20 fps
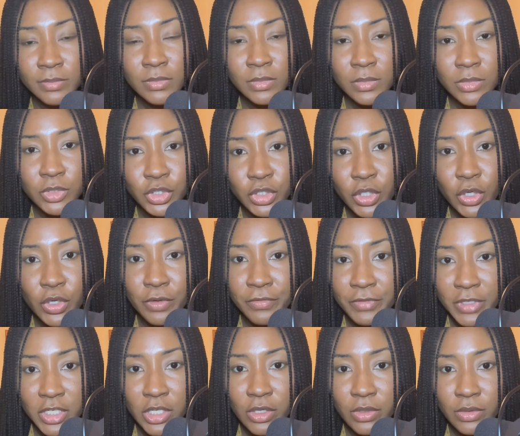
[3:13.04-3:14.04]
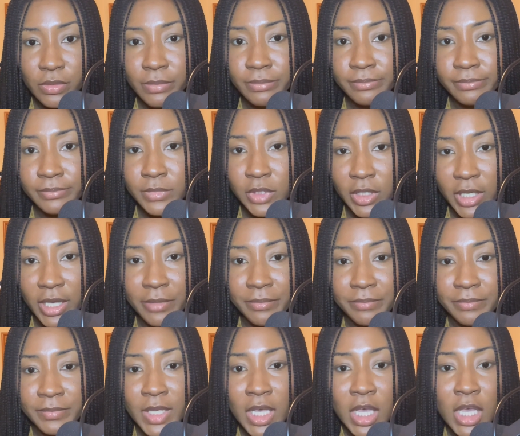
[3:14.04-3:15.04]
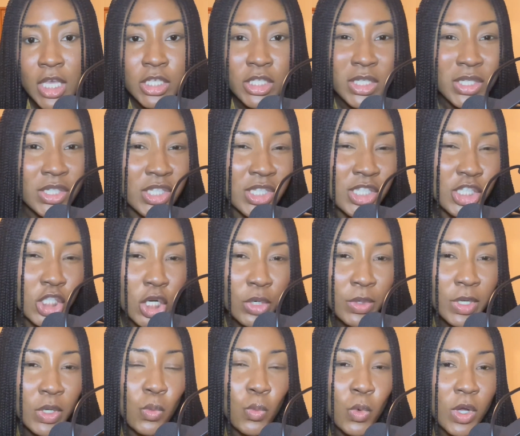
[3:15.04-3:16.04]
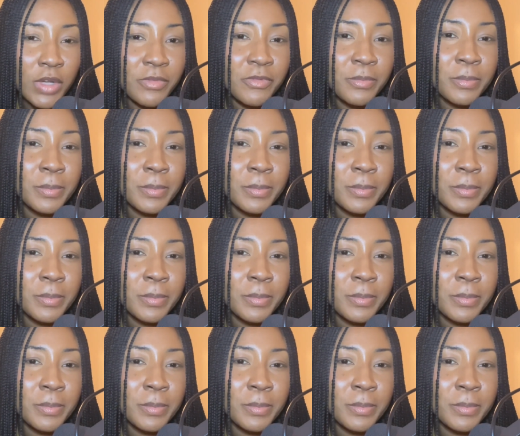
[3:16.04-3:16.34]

show your video. Okay, so just start at one